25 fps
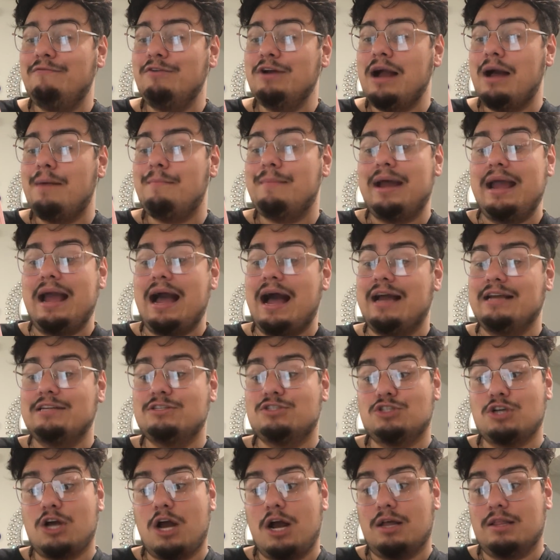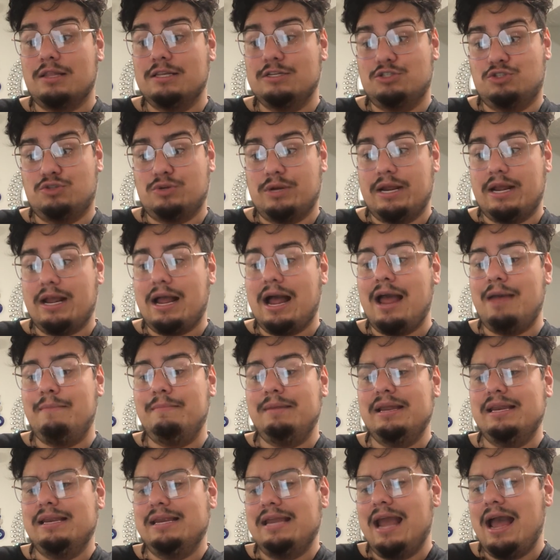got my iced chocolate drink. I
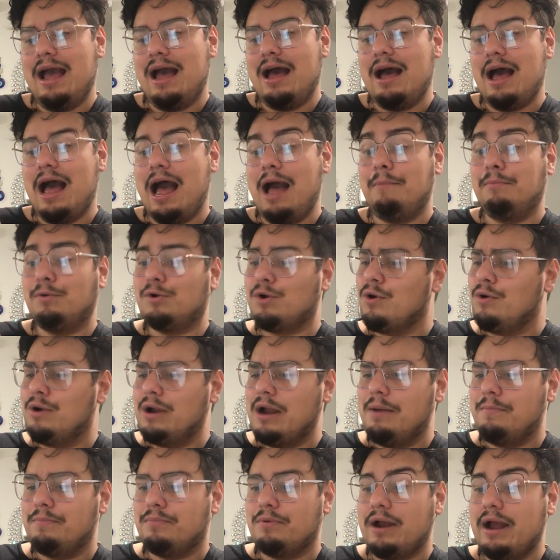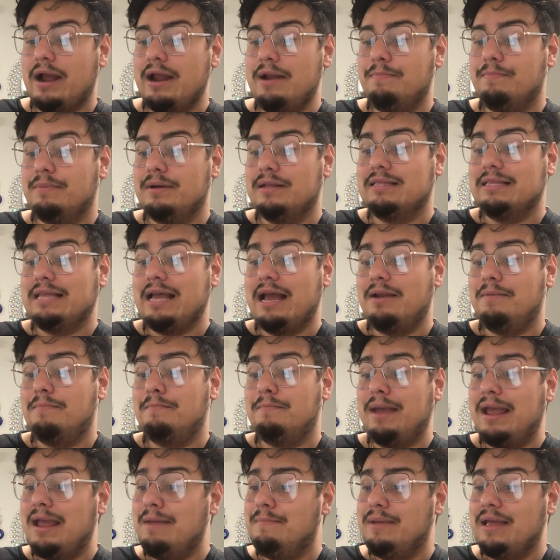mean, yeah, I'm grown up, right? But
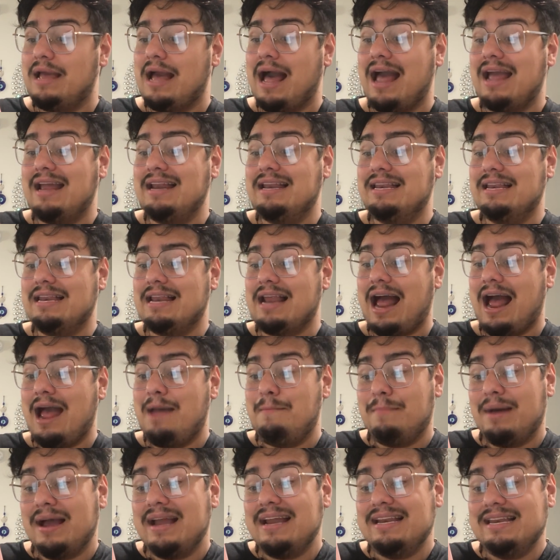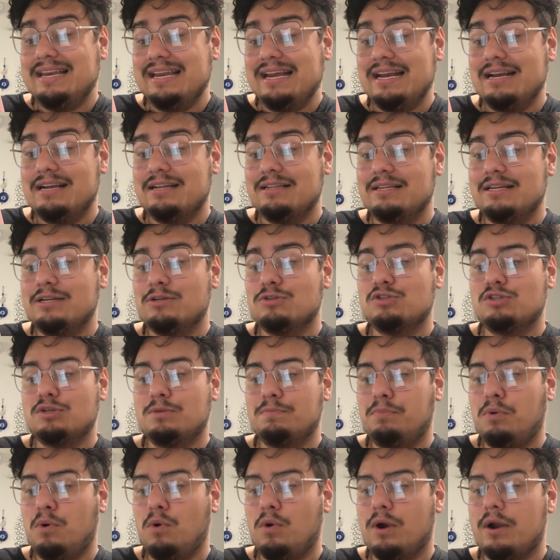then maybe I might need a little
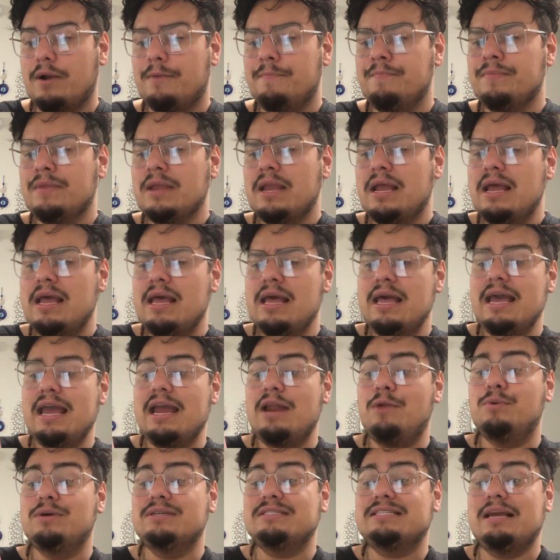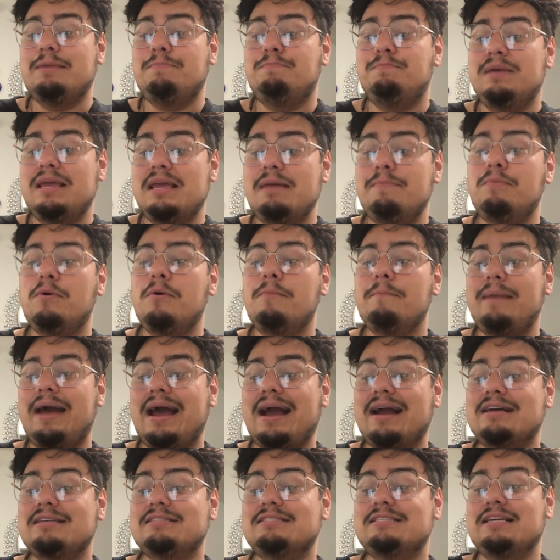support. It was a People
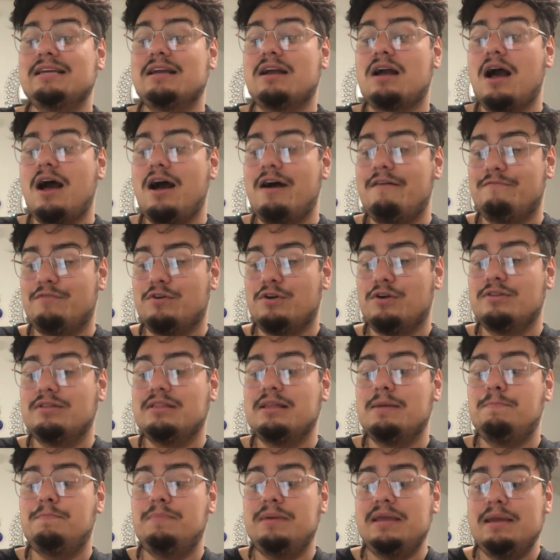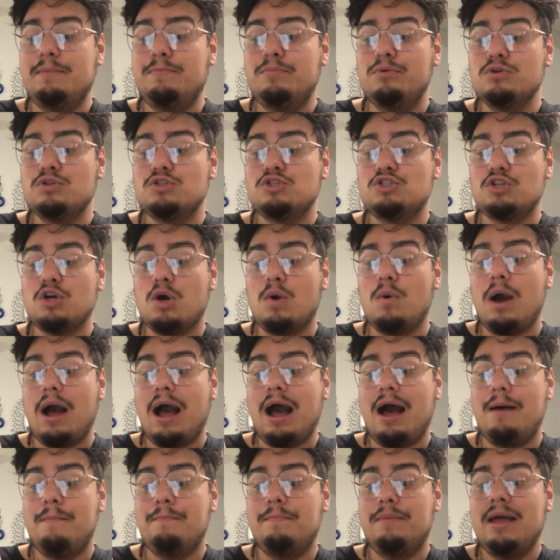magazine cover. The people show
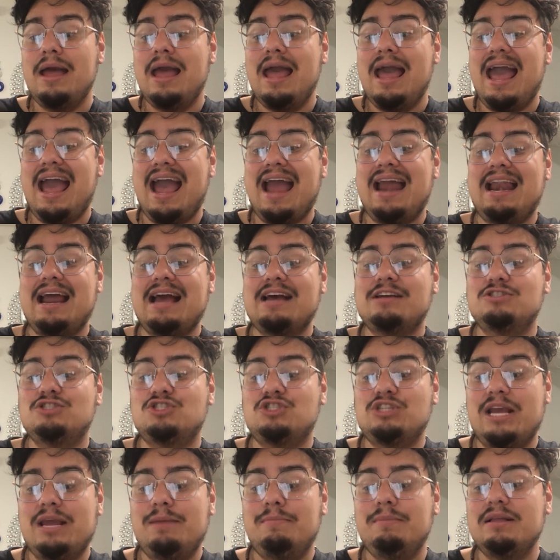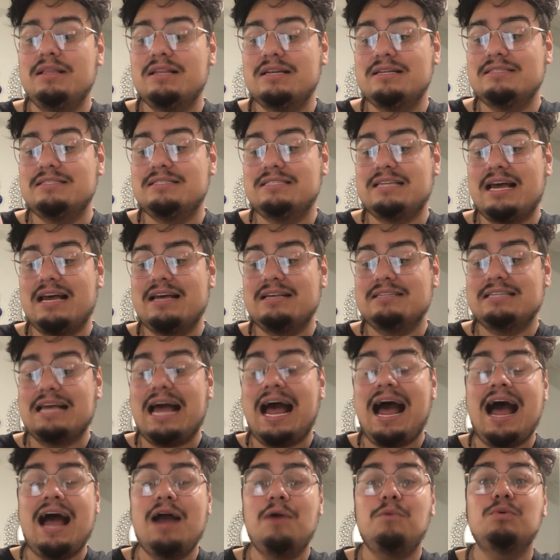up, and as Jamie Lynn says,
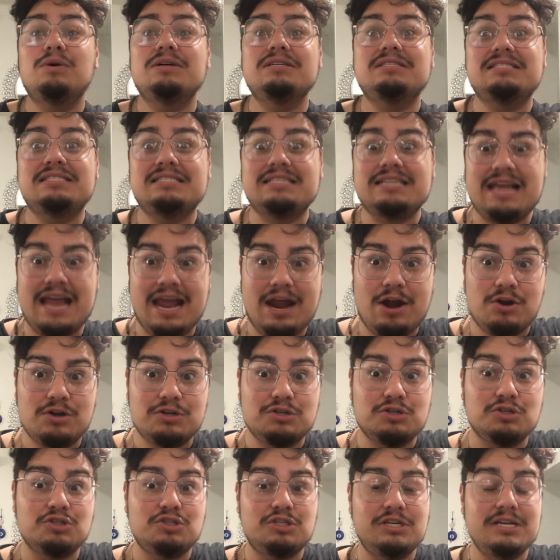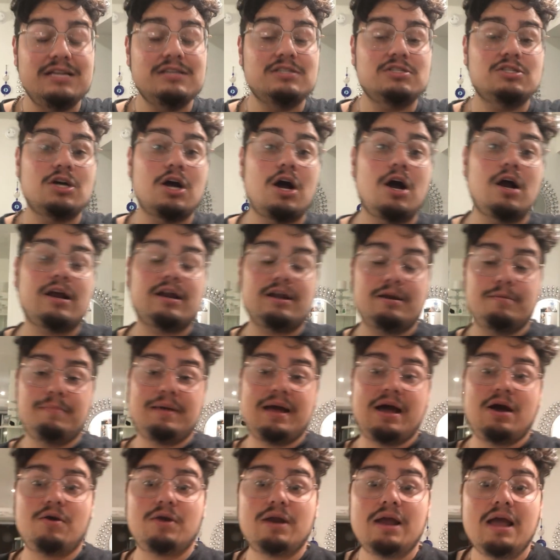I was scared. So she is talking
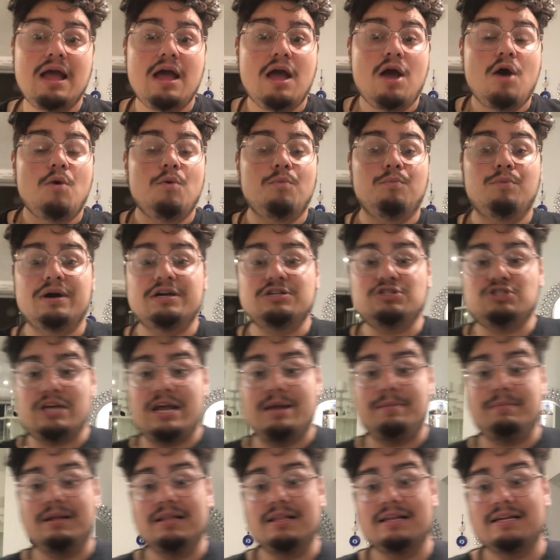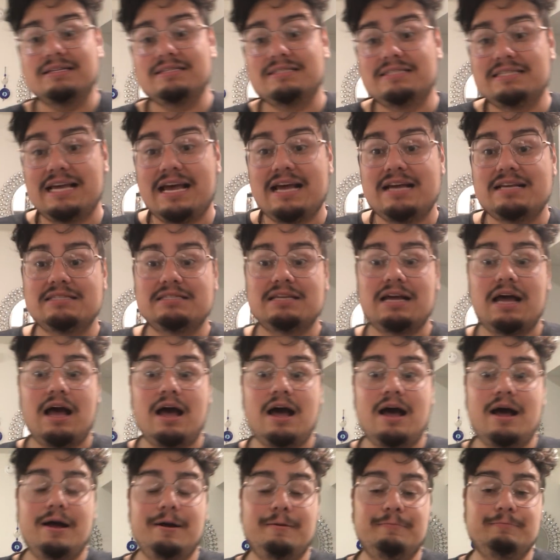about what Jamie Lynn says,
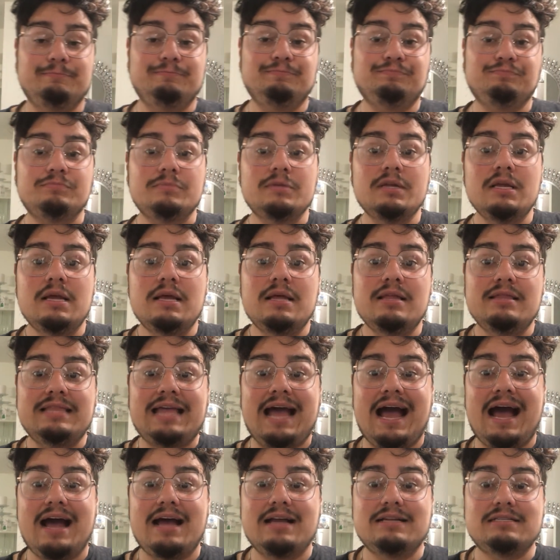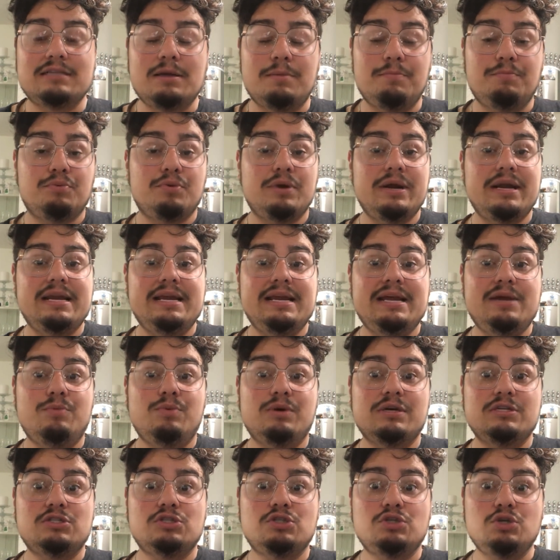that Britney
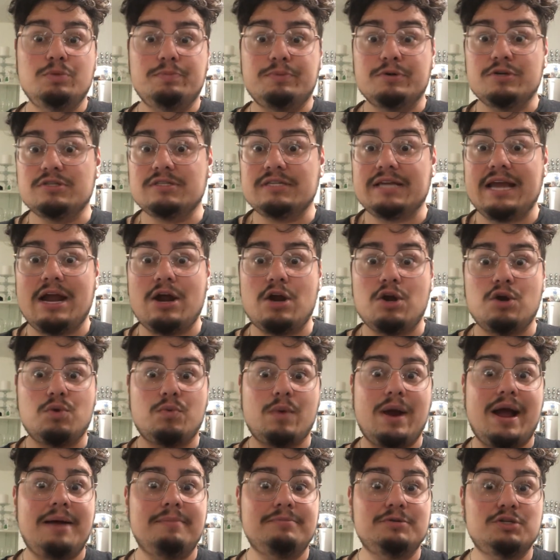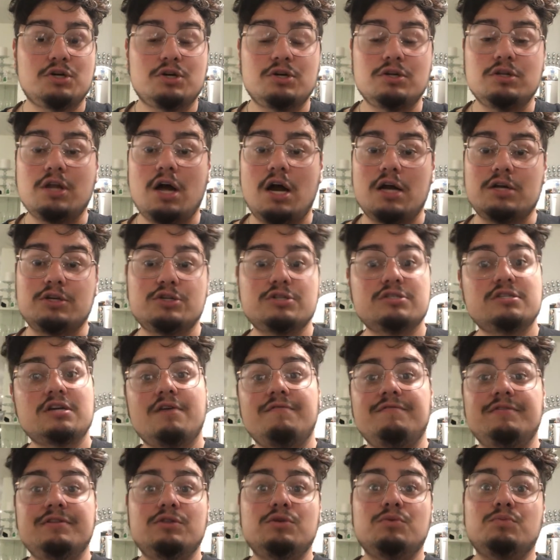was super scared, grabbed her, locked
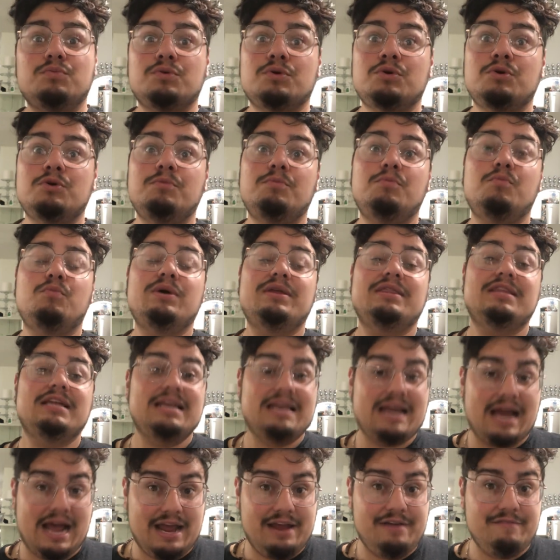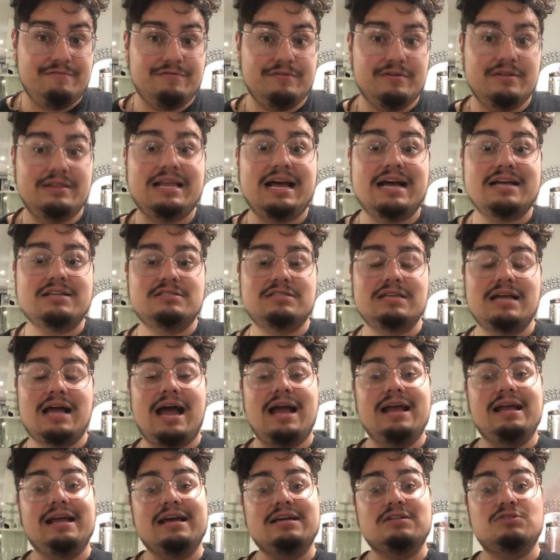herself in the room with a knife. That's,
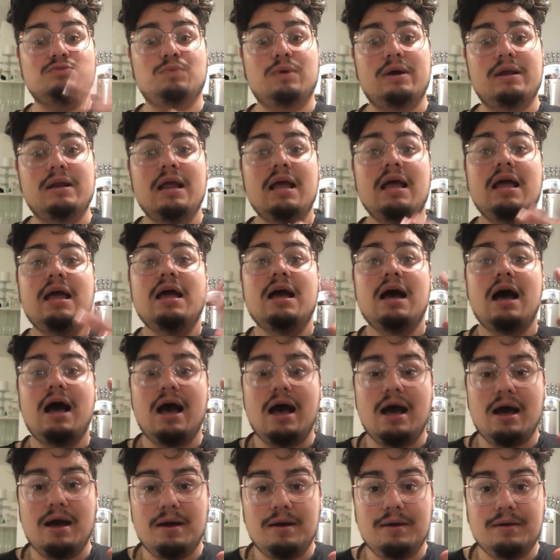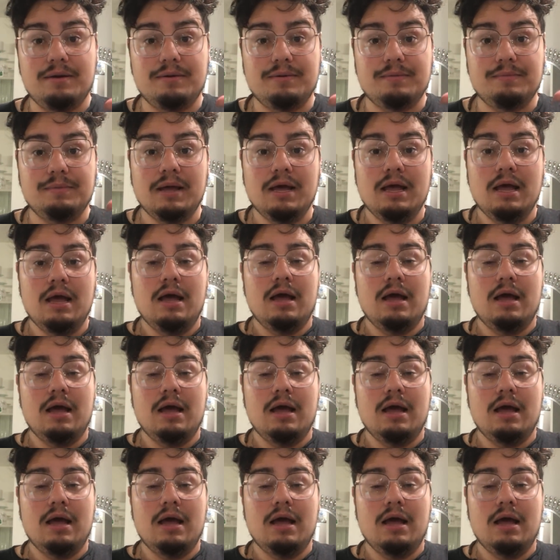I guess, what Britney